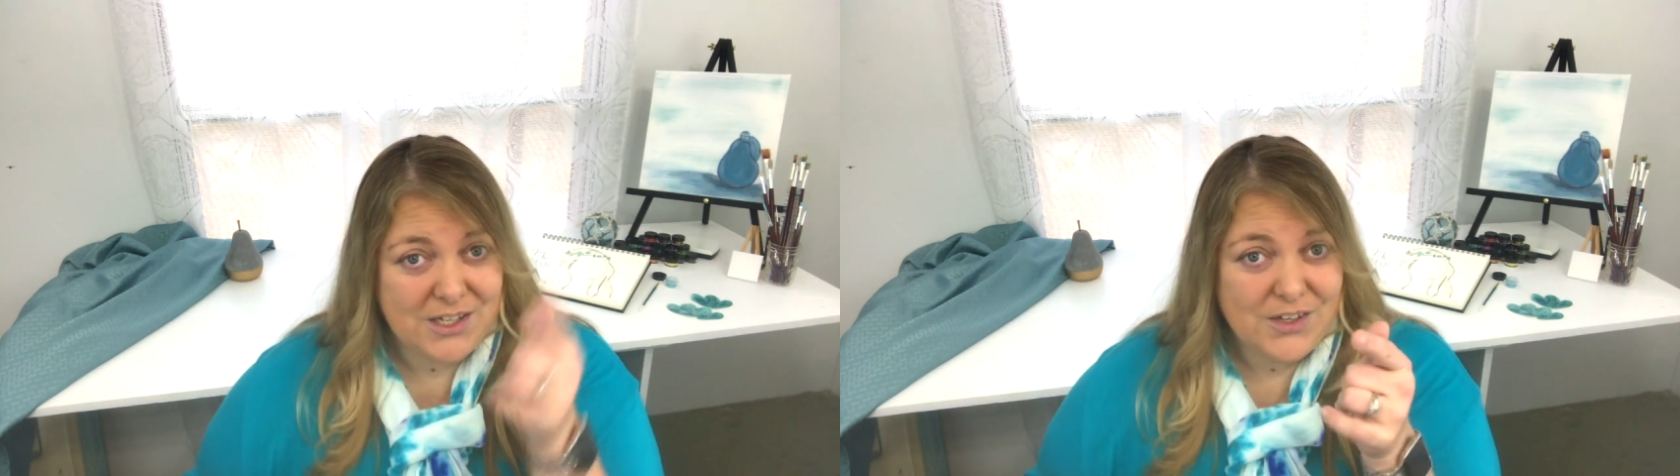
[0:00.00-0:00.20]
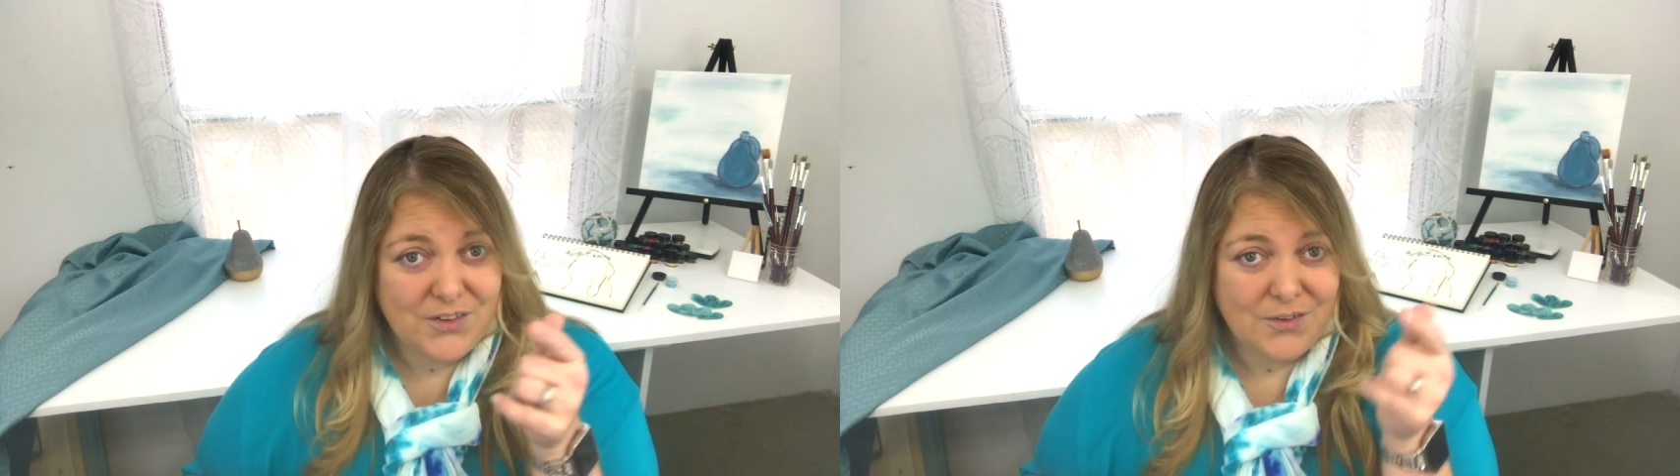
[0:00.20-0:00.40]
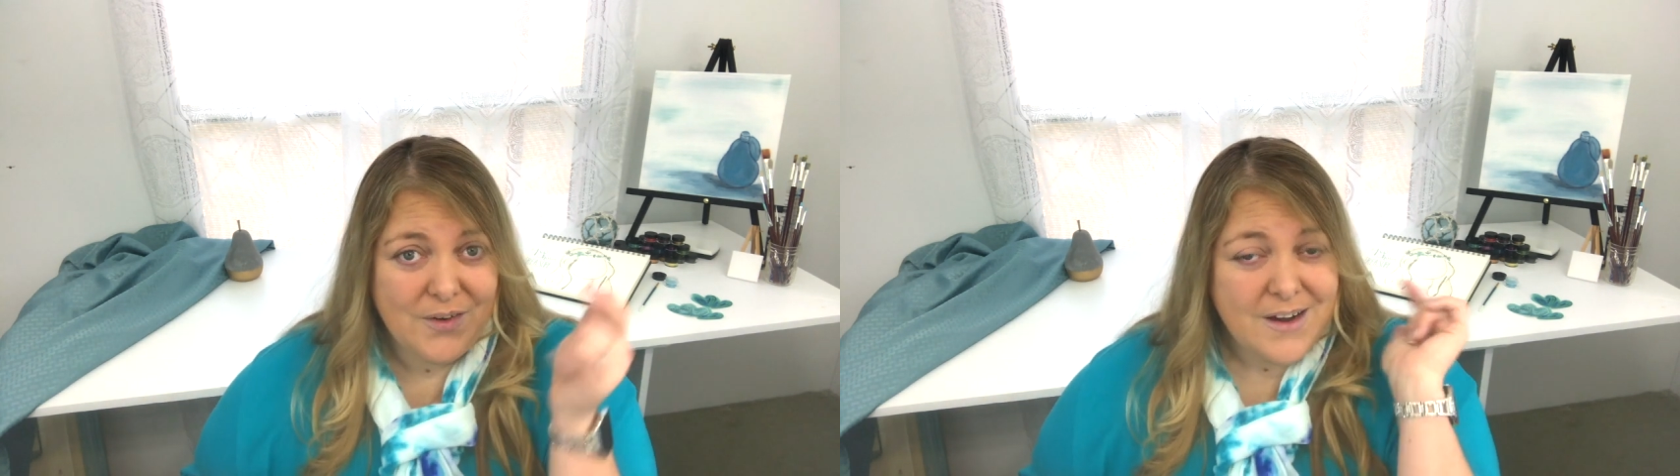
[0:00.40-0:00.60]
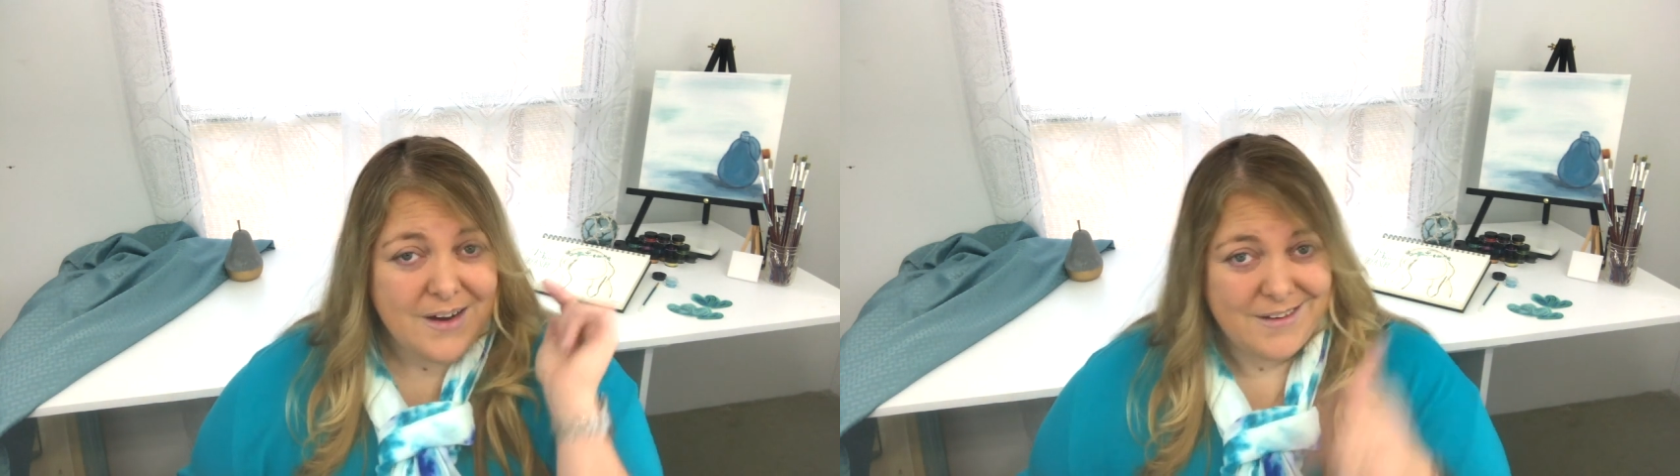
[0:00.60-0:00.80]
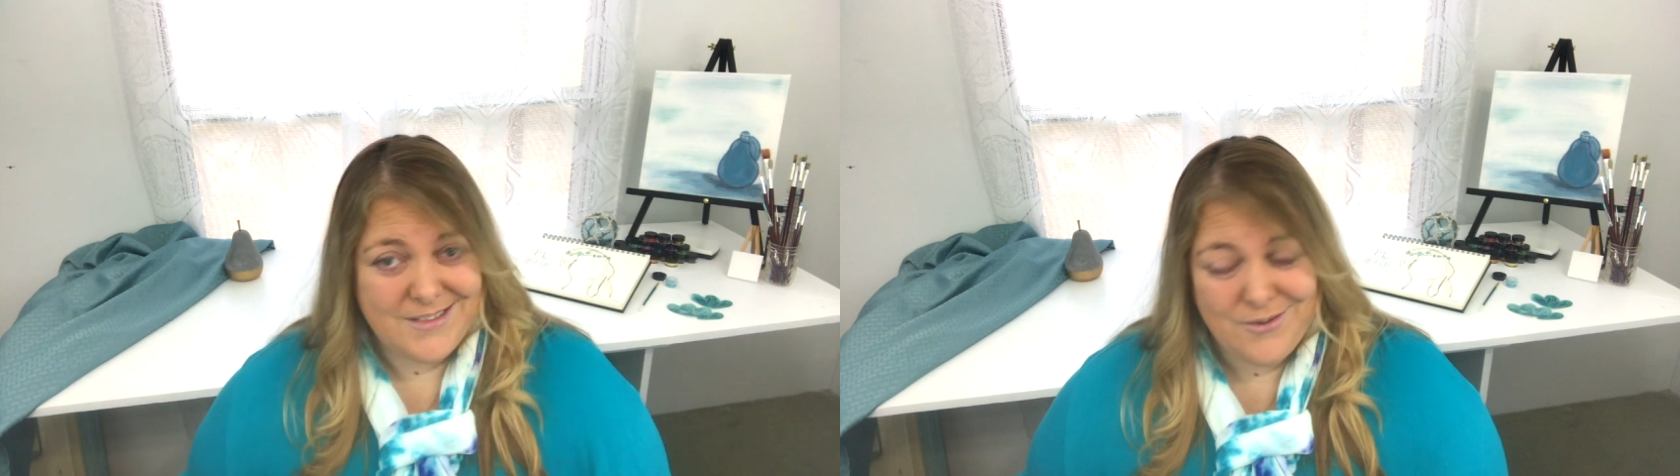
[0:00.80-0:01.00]
you
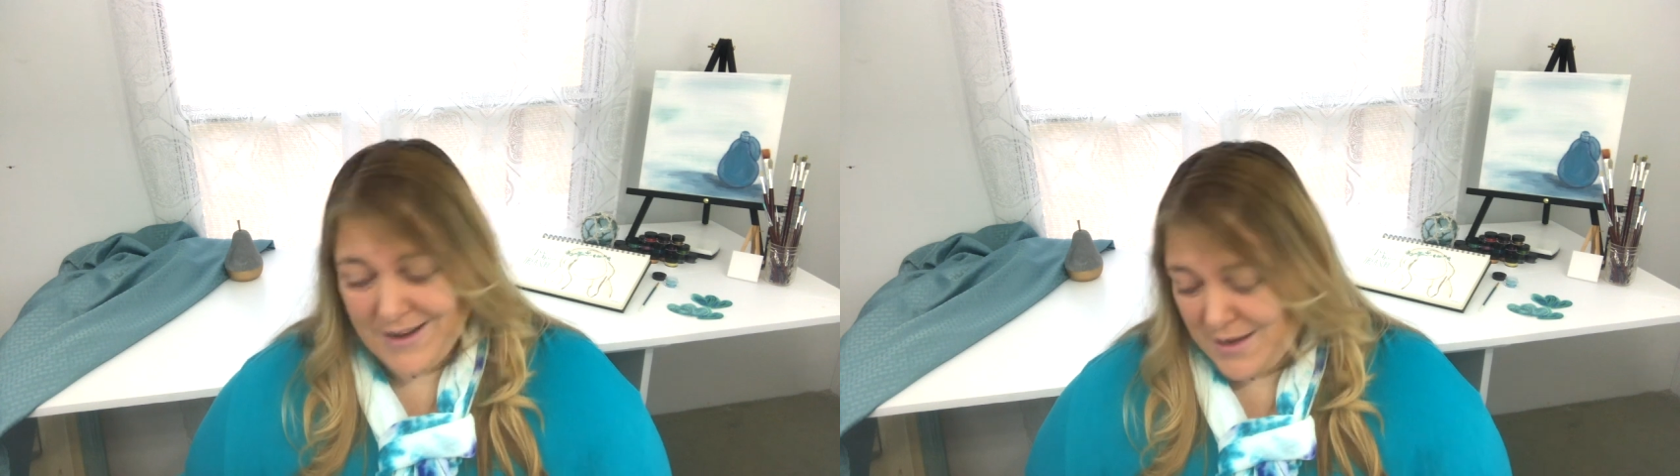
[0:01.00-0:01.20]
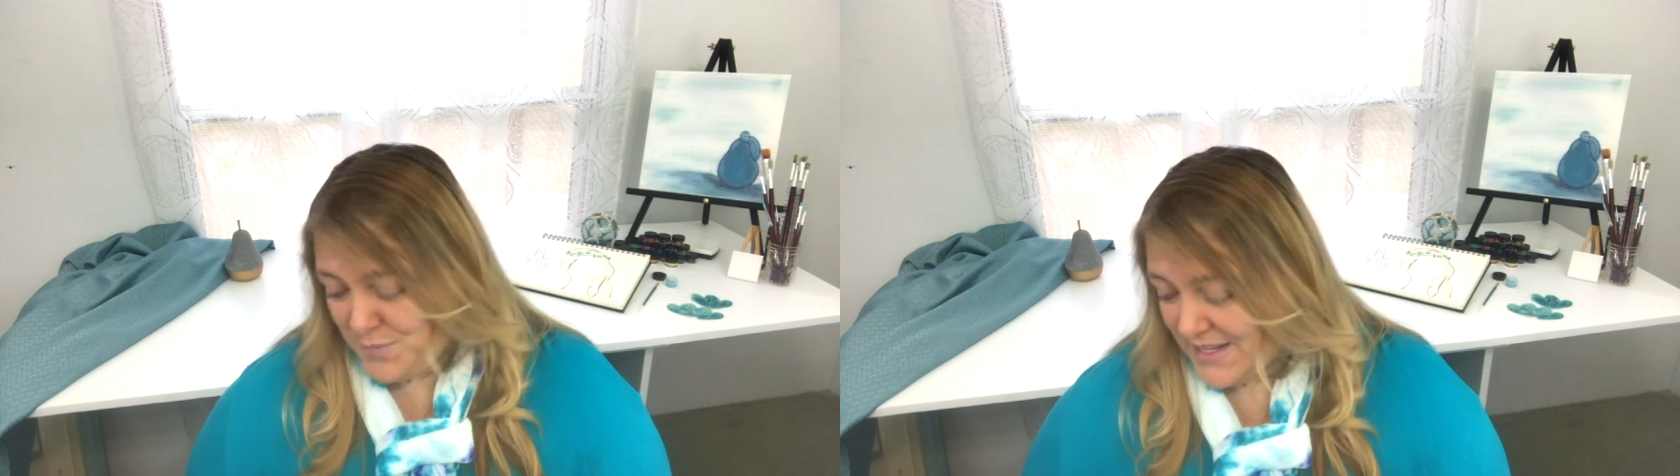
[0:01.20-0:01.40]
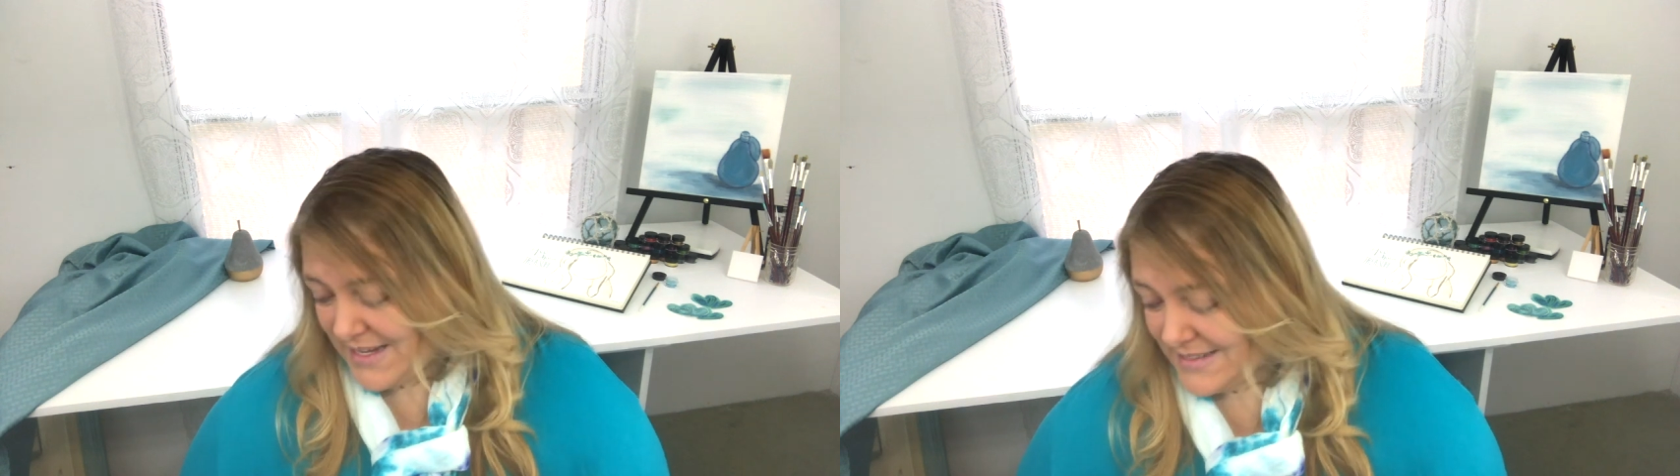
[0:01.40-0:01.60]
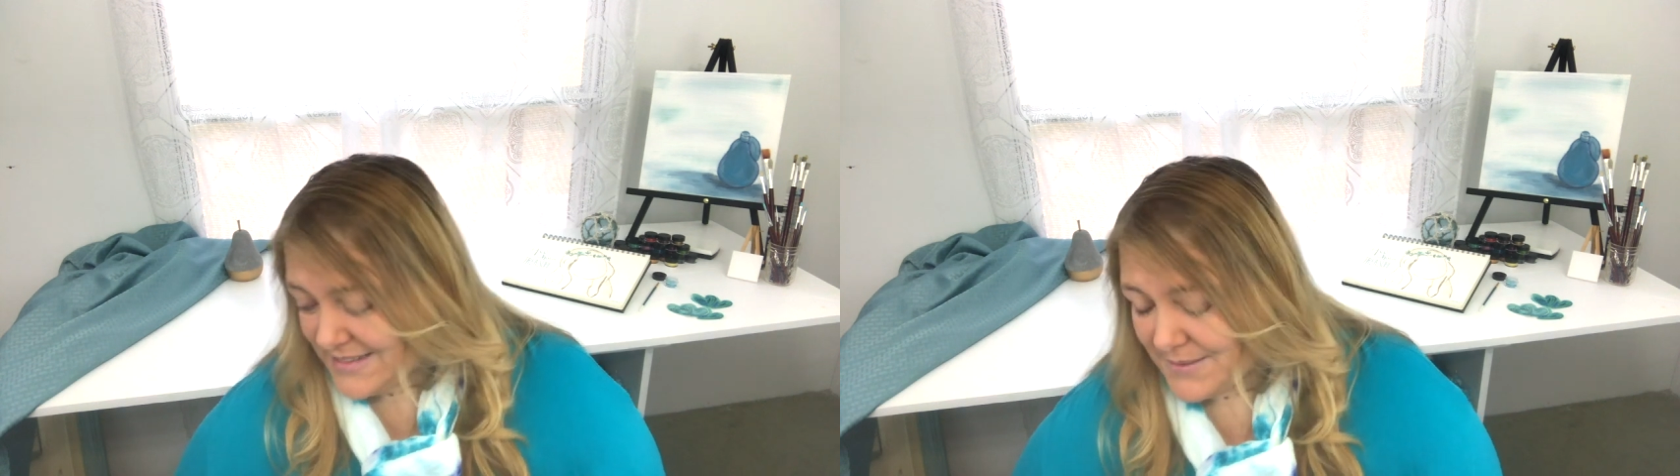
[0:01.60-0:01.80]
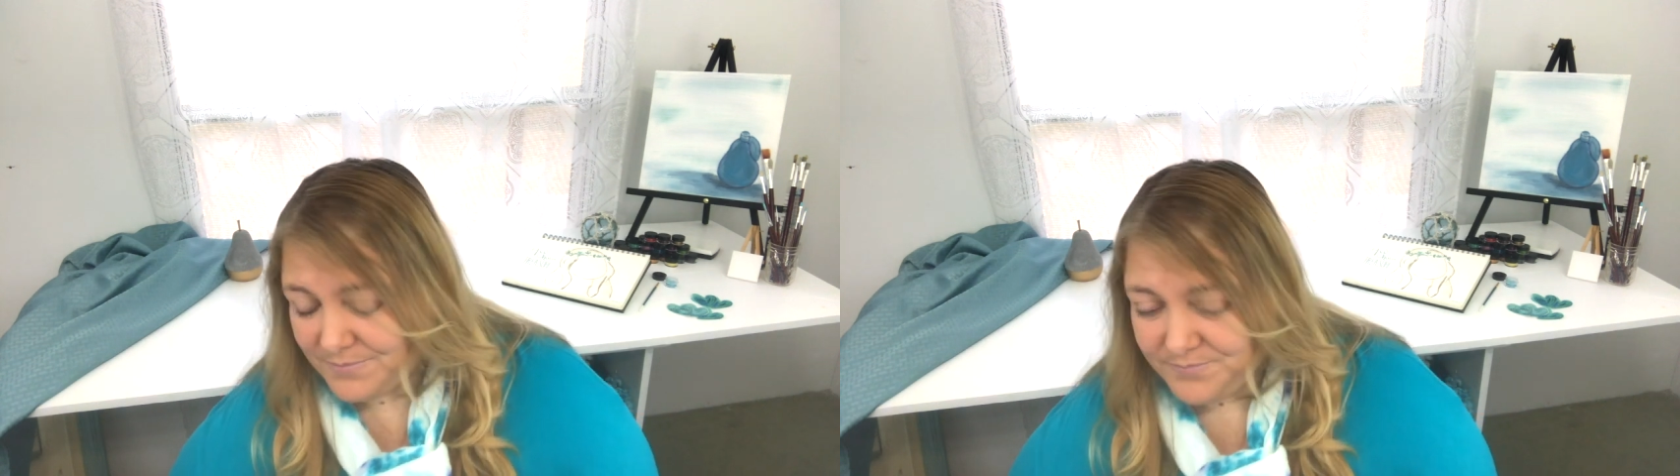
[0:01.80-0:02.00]
are in the right place.